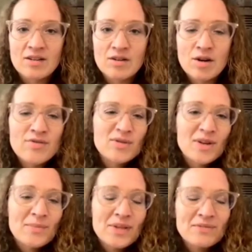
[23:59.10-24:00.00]
Or if you
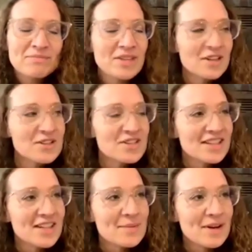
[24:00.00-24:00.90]
want to be,
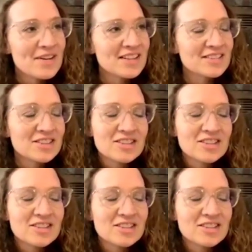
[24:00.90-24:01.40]
silly about it, like, just